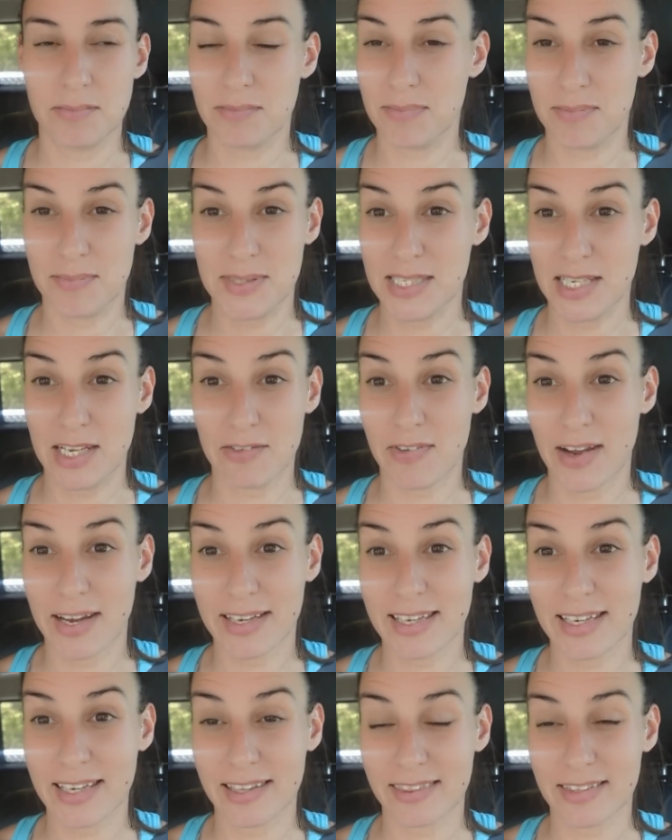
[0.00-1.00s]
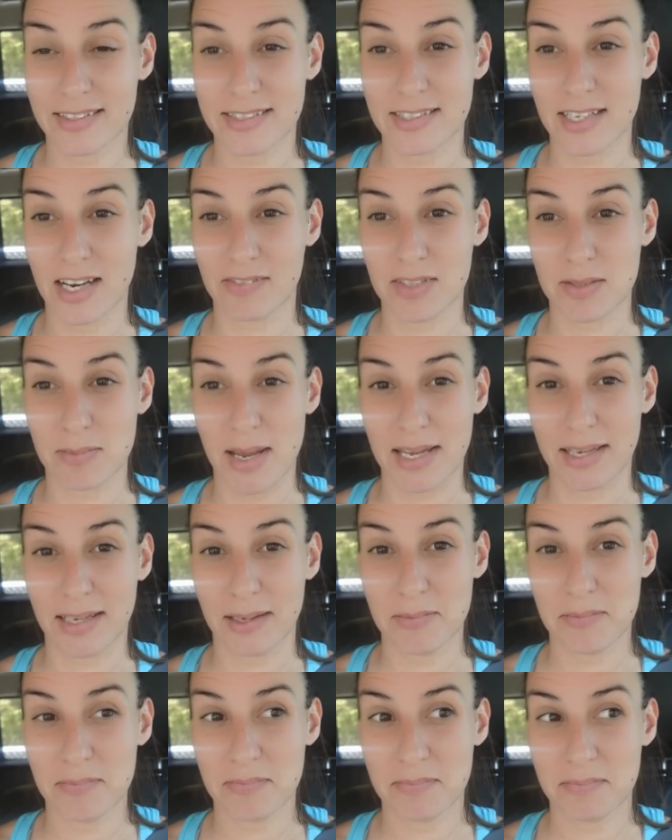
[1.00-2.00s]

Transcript: see if I can get the stuff to make it.